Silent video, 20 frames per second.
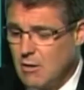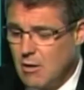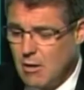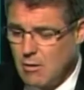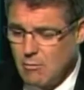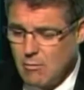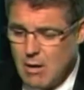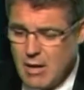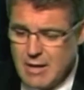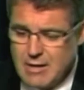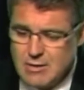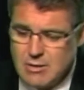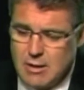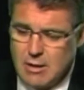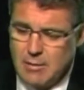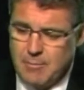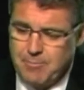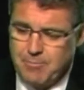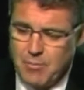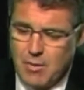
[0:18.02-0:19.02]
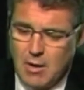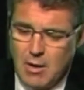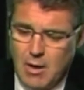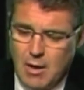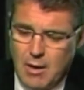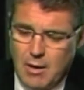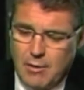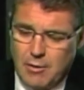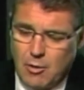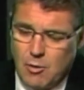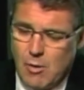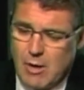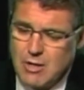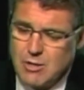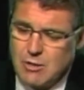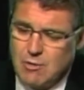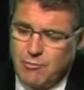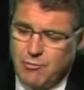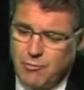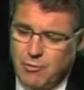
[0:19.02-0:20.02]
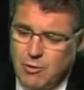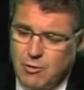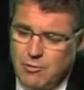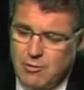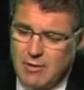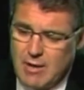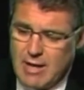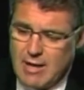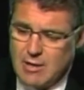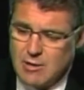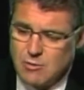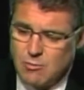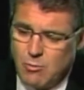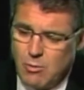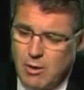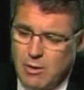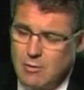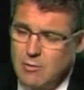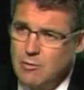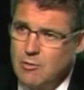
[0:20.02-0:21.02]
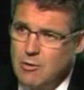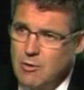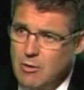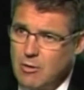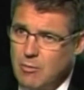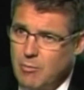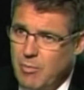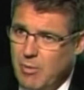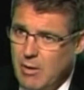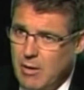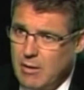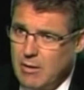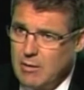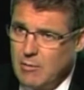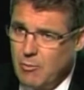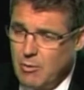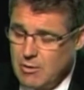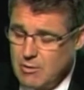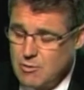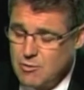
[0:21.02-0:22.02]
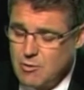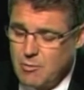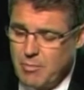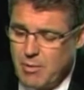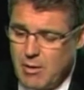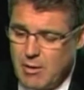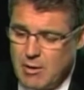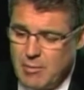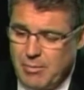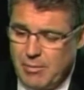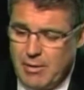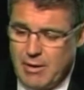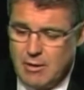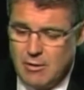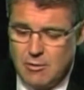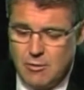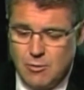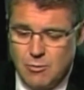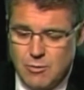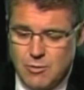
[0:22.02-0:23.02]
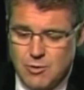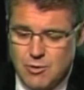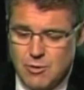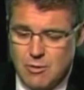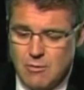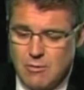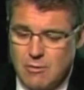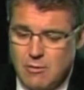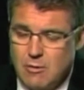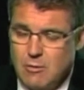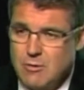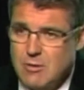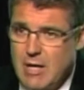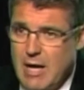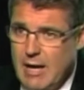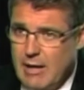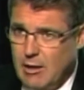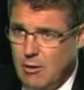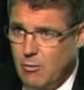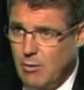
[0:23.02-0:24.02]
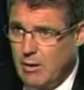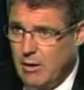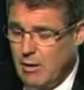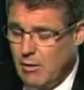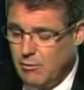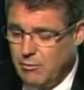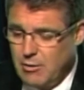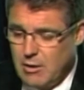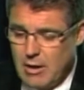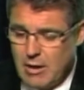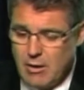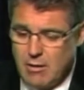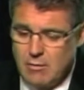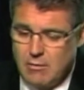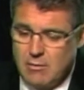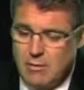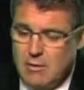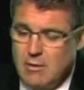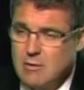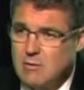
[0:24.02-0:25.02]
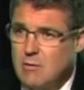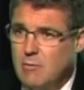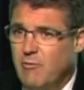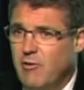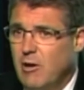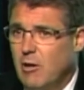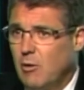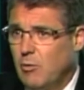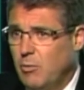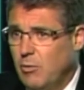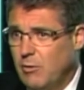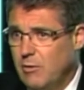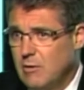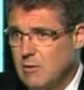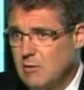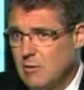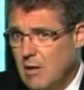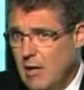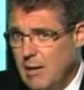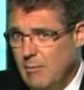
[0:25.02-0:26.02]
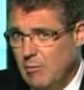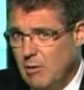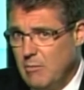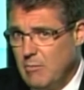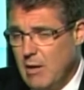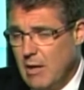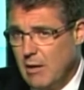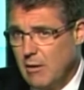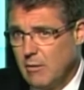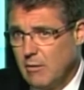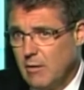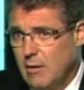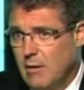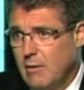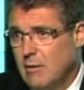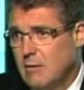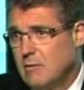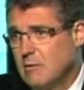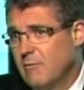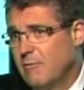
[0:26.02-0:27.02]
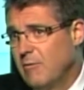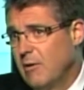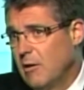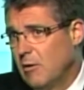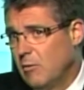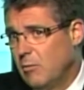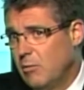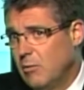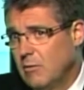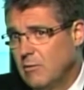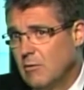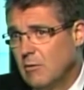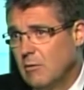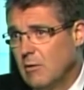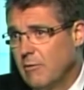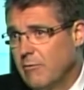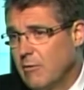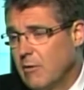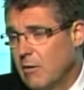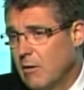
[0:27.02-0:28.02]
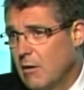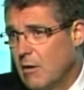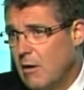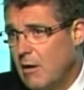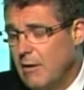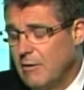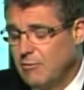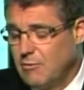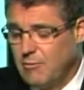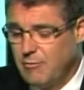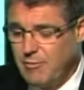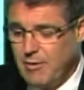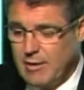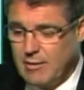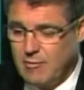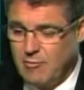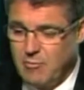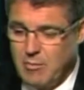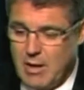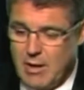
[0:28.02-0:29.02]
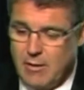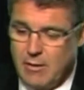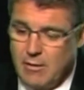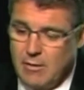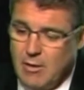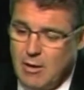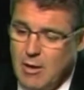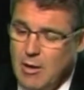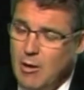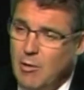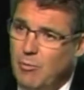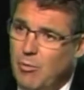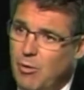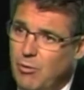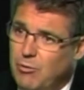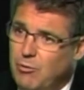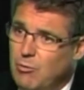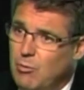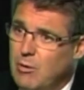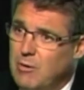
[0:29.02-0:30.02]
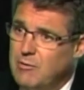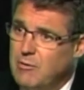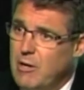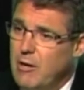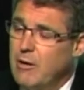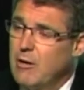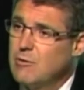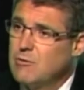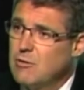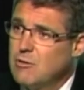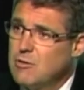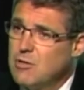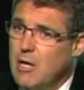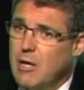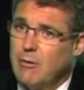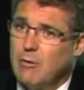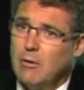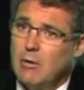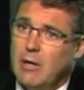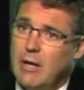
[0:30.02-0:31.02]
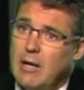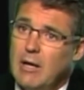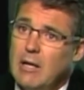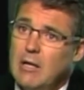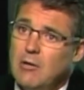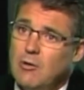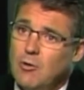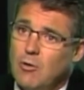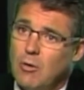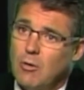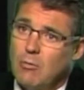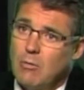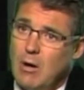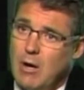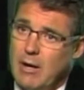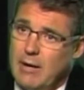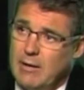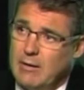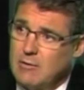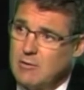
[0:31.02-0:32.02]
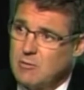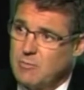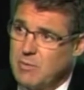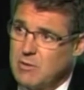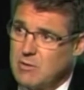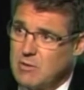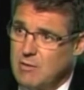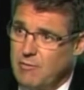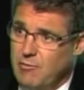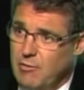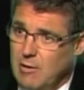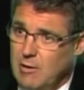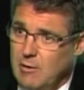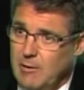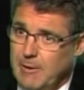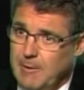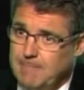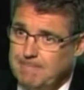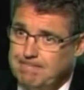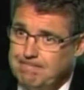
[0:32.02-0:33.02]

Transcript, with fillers: are rising. The question for you today is what, do your party, what does your party plan to do to ensure that there is adequate health care, that it's available in a timely manner, and that it's available and delivered in a cost-effective manner, both to Ontarians in general and in your riding specifically?